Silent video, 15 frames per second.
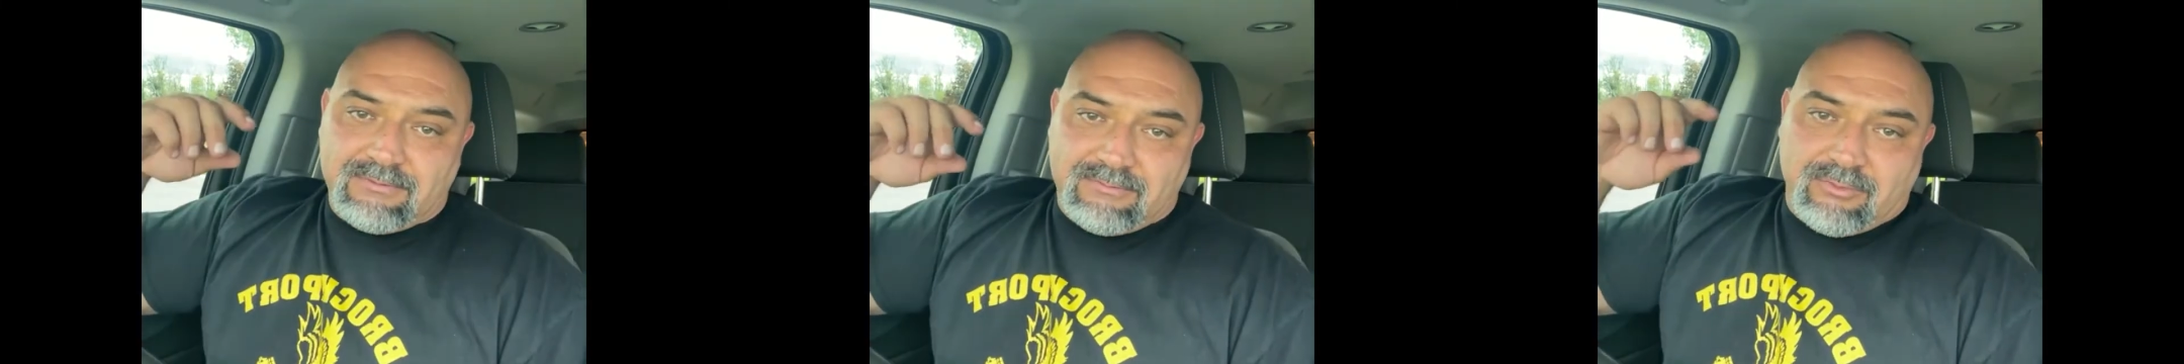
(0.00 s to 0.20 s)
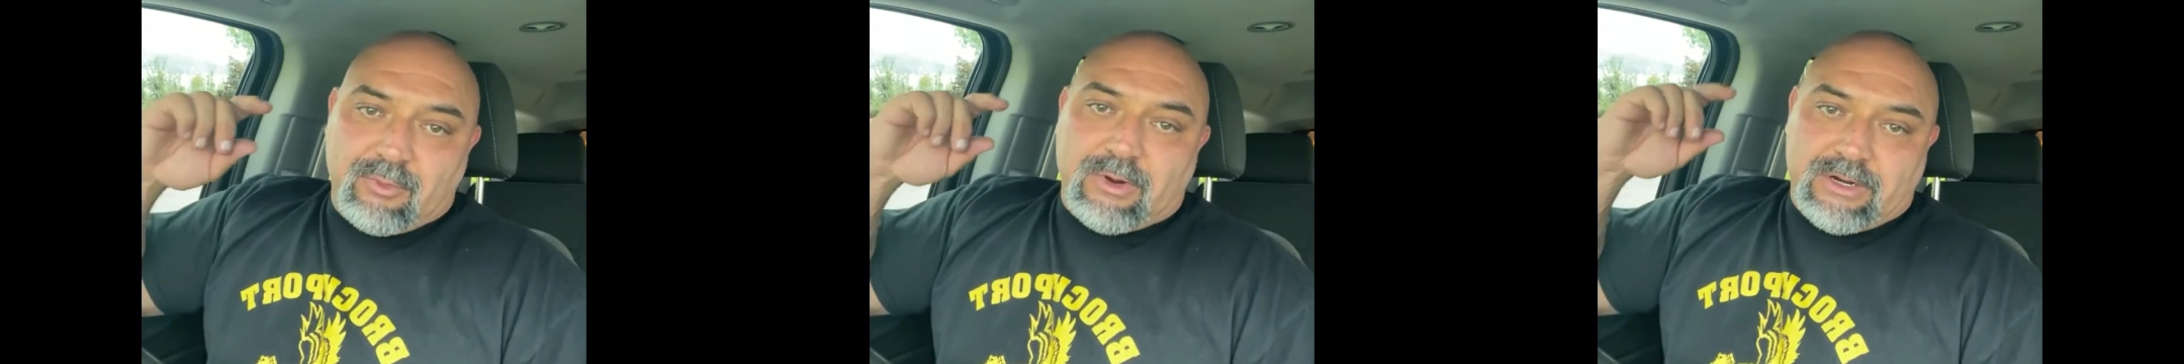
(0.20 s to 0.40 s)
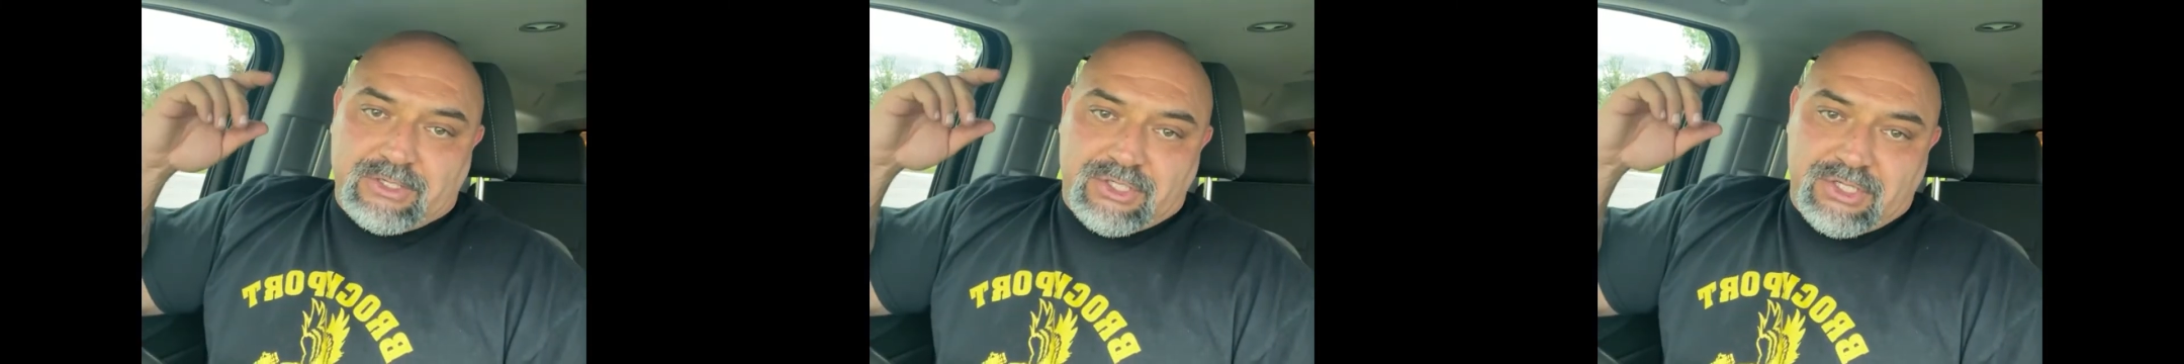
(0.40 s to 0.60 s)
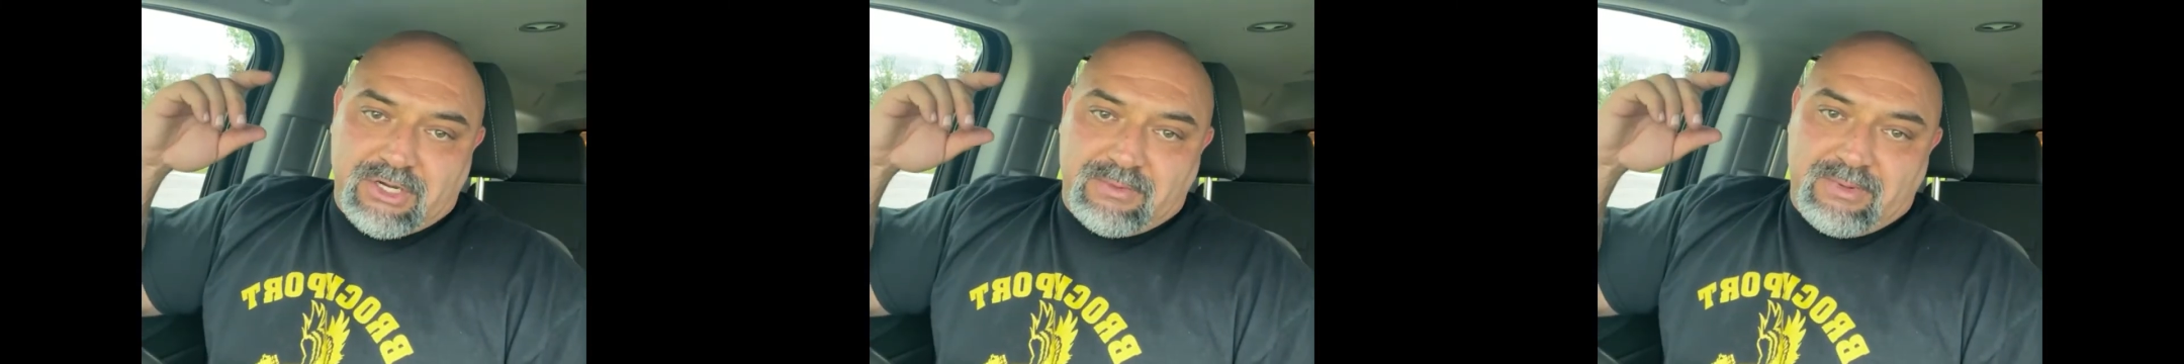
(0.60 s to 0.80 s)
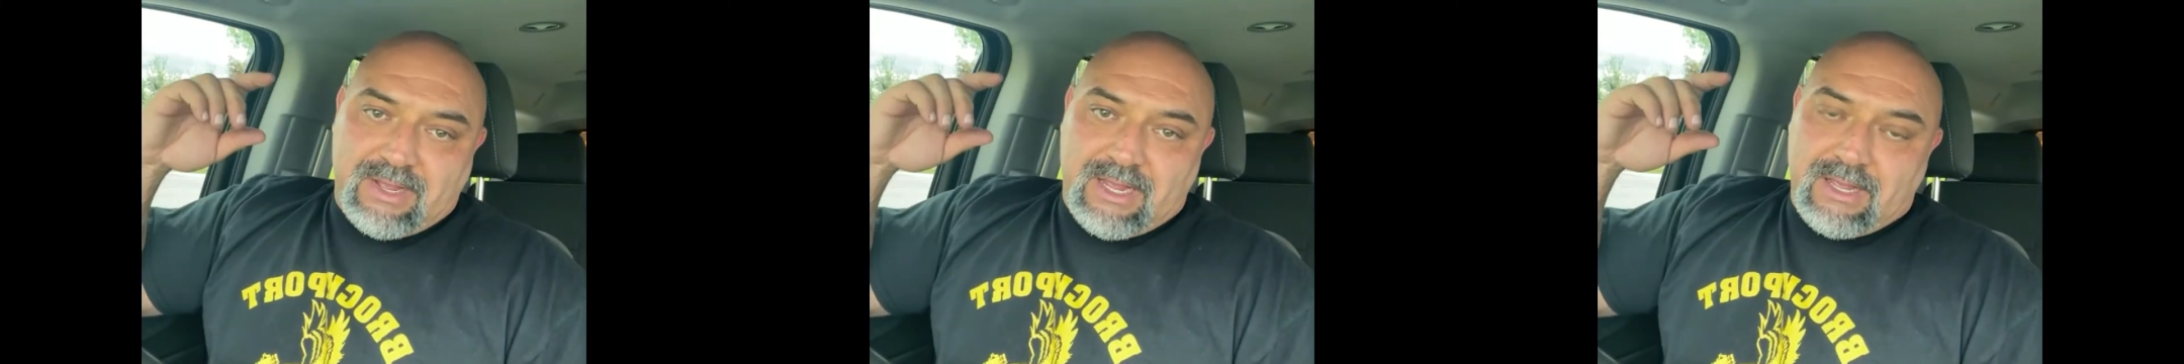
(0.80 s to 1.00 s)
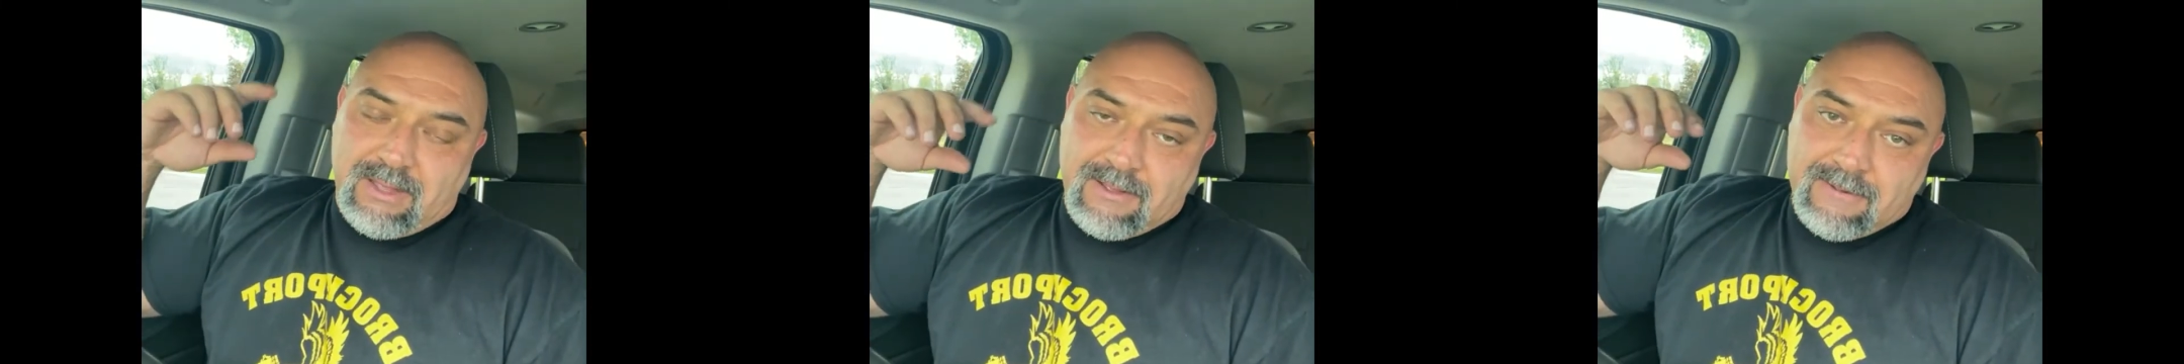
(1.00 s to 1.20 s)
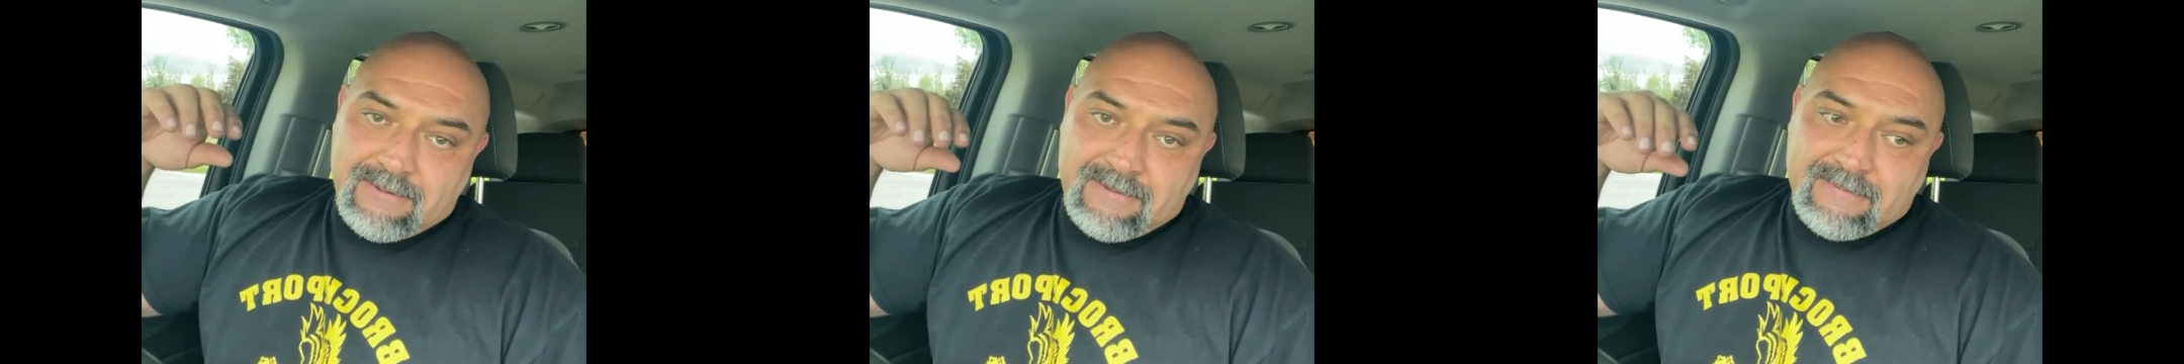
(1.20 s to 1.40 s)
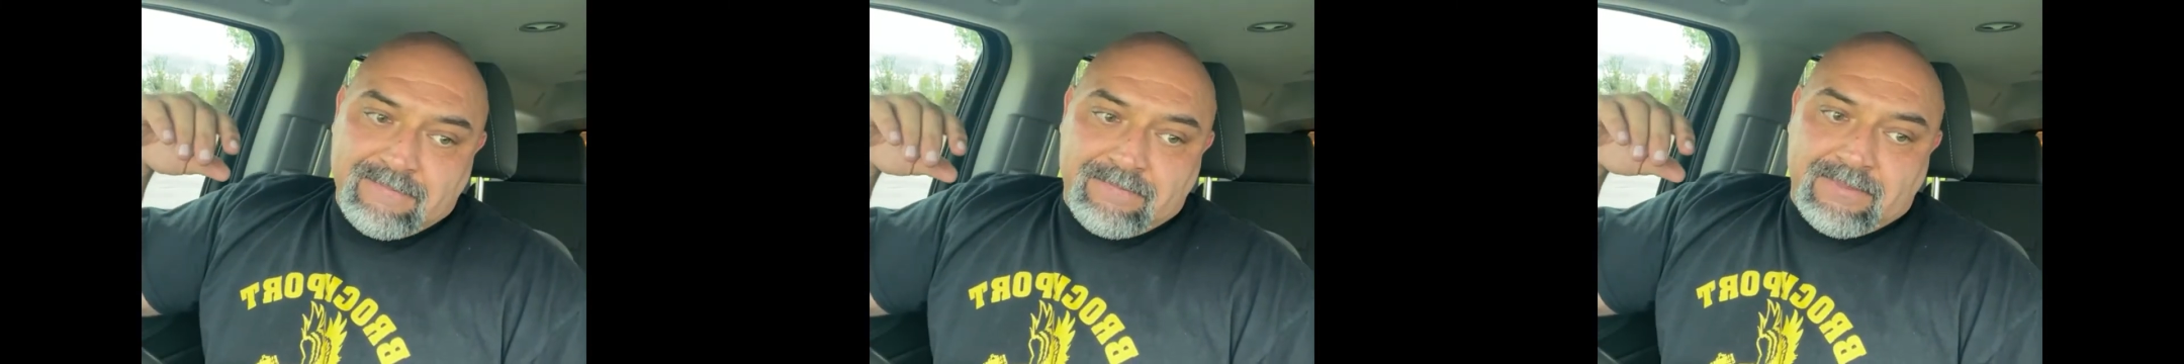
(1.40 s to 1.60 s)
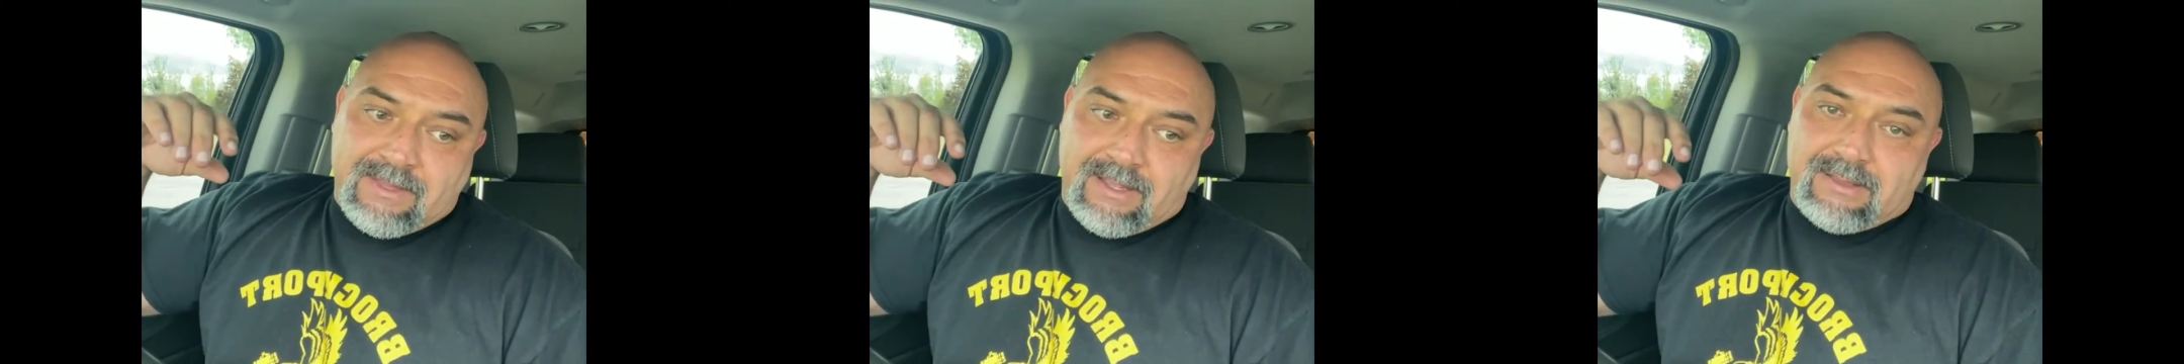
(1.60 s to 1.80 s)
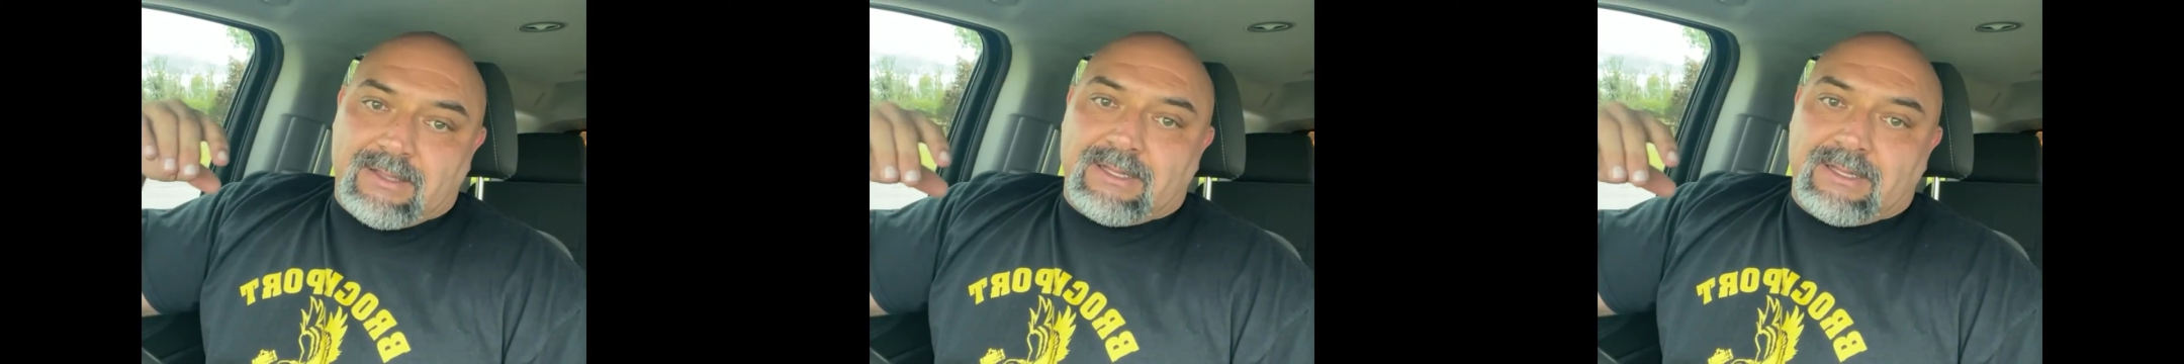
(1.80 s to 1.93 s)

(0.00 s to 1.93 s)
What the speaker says: to where it should be. And